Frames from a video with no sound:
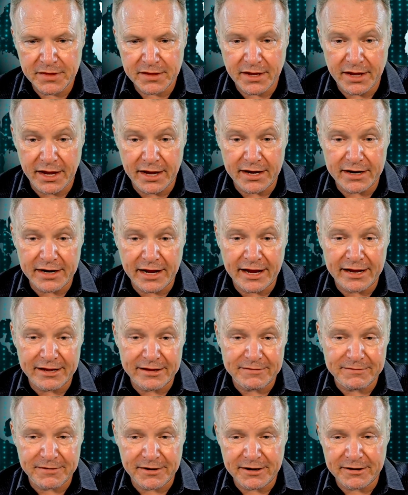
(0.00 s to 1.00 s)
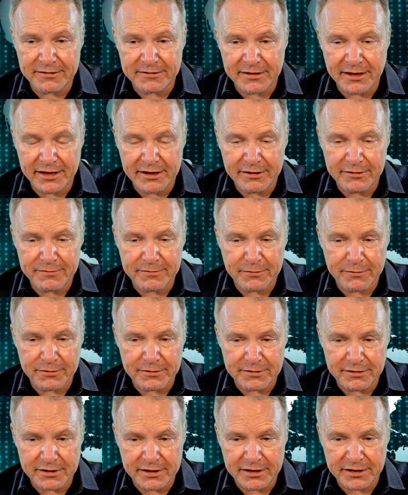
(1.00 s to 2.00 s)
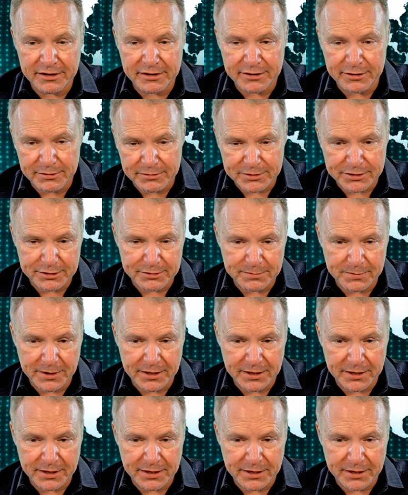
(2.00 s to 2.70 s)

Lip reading: And Ali Fair, thank you for the YouTube